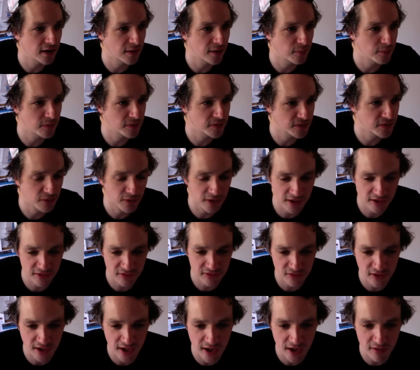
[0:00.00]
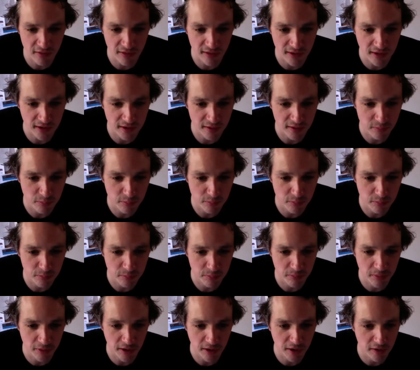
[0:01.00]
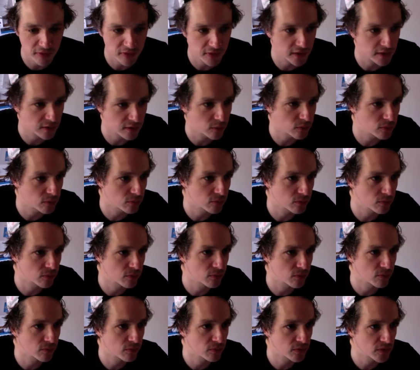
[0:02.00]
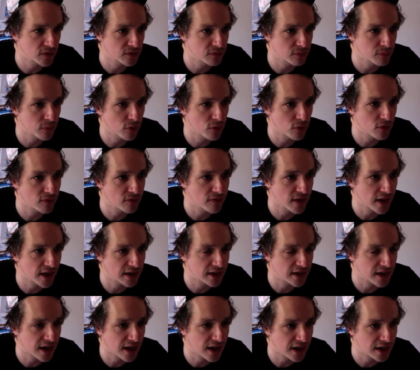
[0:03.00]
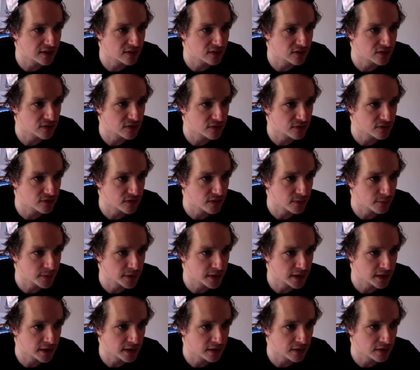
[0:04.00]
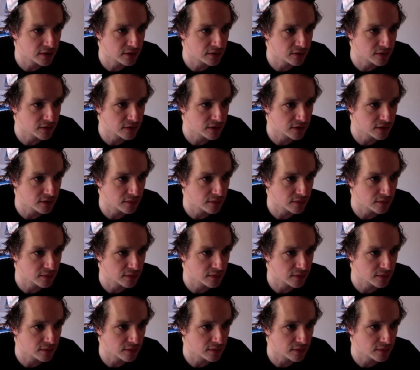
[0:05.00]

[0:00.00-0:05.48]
it's quite scary, but I think there's more of that kind of stuff coming in London at the